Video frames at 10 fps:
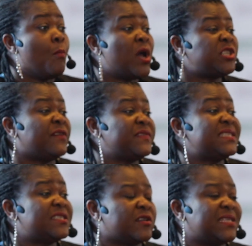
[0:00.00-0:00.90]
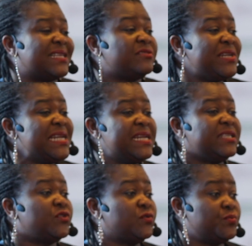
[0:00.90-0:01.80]
much of this success really
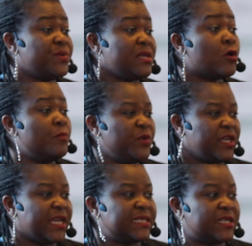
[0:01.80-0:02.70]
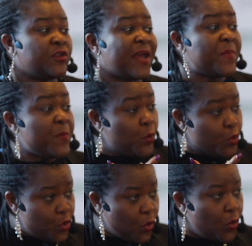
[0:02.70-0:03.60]
needs to be communicated so that people
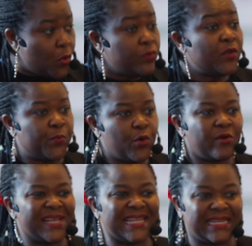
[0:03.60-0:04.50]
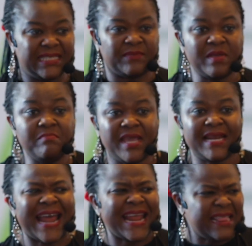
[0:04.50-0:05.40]
know the progress that is being
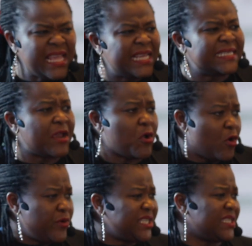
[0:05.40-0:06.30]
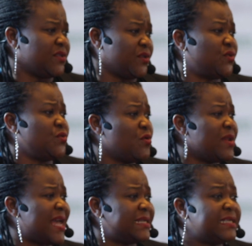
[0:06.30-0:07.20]
made. And I think it encourages us to know
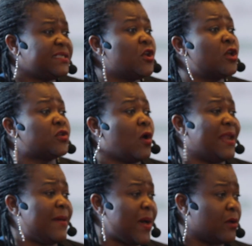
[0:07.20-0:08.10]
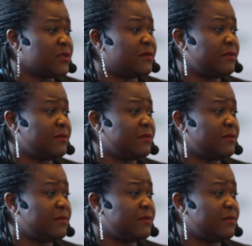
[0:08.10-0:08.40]
that it's not all about